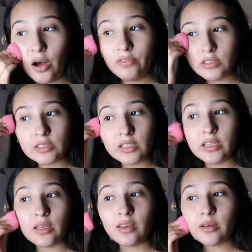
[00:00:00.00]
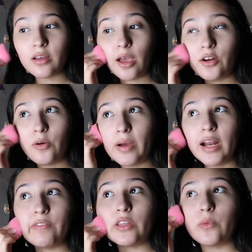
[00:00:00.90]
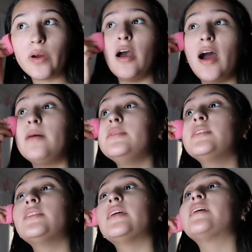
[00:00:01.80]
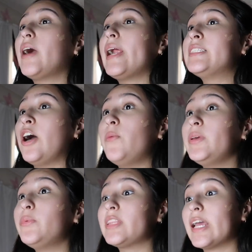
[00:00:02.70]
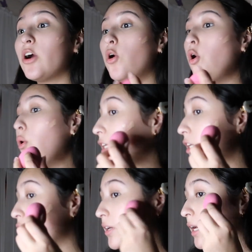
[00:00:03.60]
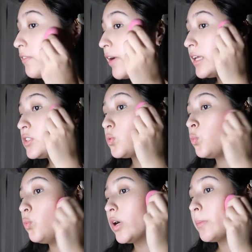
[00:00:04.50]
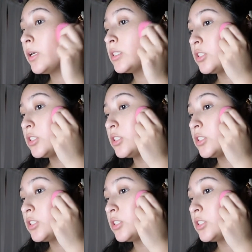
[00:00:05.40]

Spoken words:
Obviously, I know my left and right. I'm just like, you gotta tell me with like a whole year in advance where I'm gonna